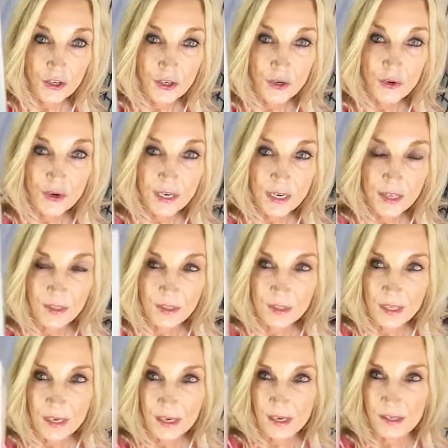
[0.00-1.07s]
You get
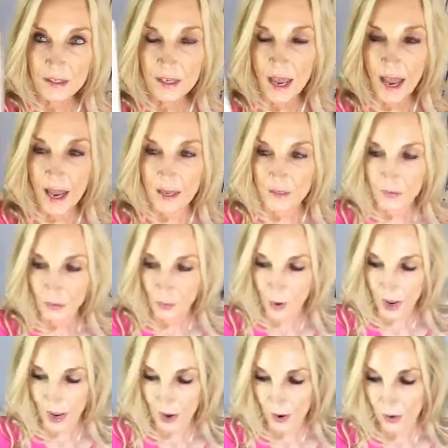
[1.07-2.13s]
this as
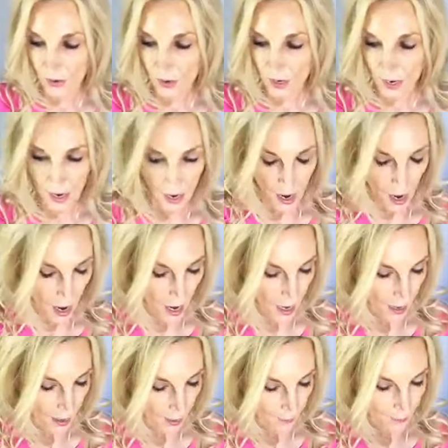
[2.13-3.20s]
well.
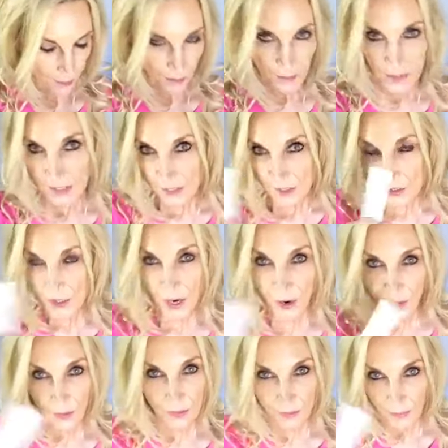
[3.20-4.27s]
Um,
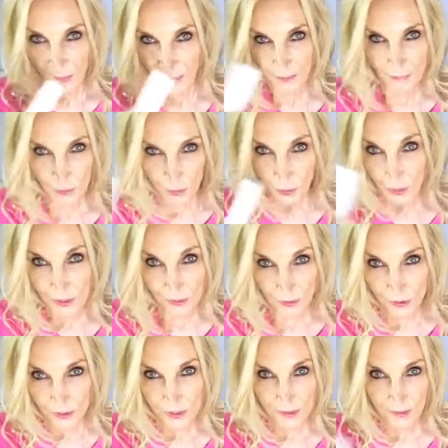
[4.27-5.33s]
so, want
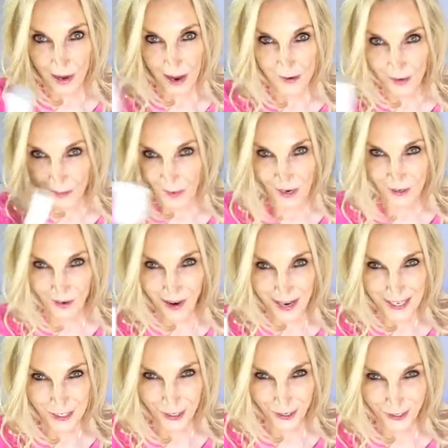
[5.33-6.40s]
those um, under-eye
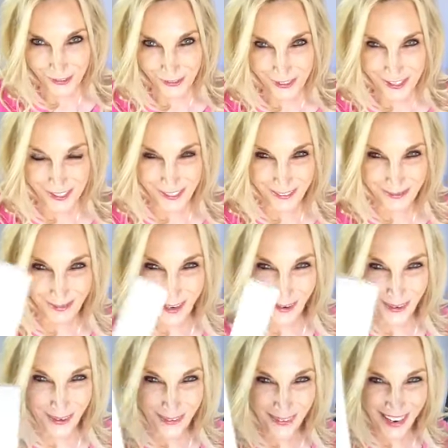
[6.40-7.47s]
circles to
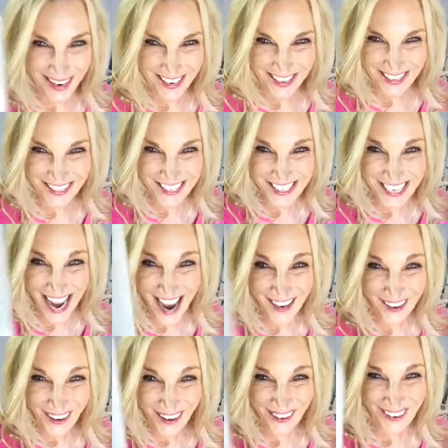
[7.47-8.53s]
go away.
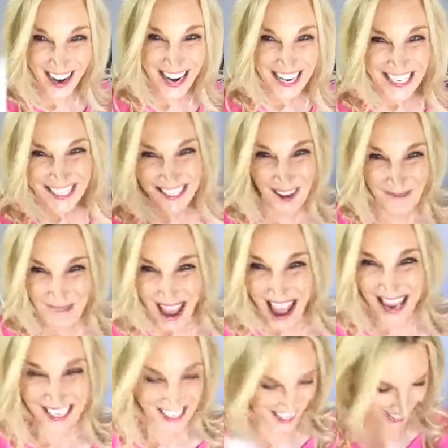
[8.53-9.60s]
Shadow Erase!
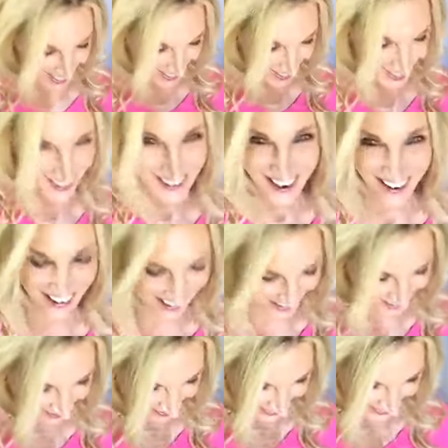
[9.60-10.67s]
Magic! They're
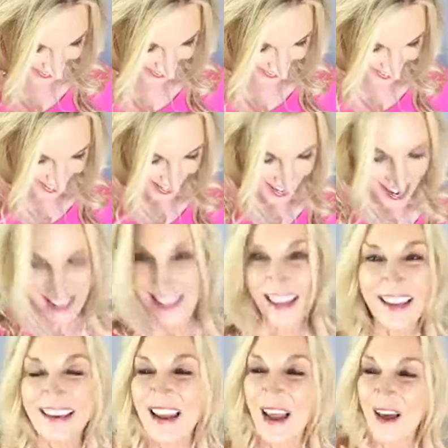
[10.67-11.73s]
gone. And
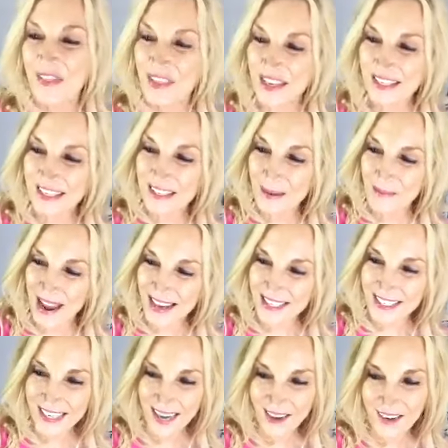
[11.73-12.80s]
then this is a
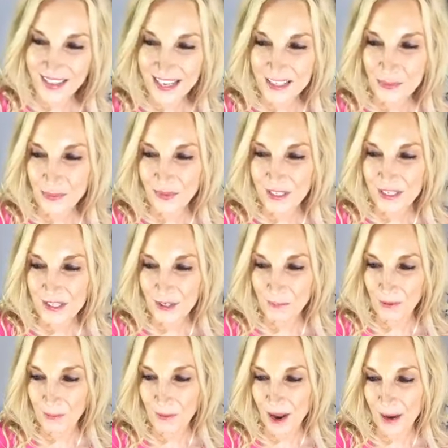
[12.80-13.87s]
mascara that's really
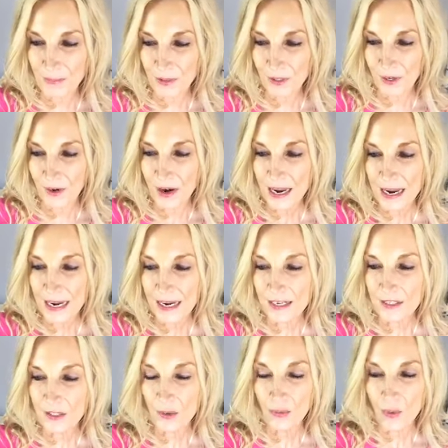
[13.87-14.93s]
super popular.
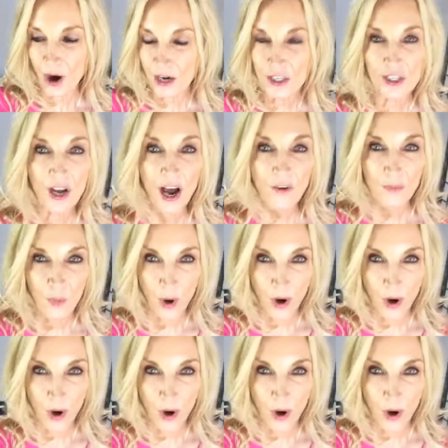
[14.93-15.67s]
It's the Wash Off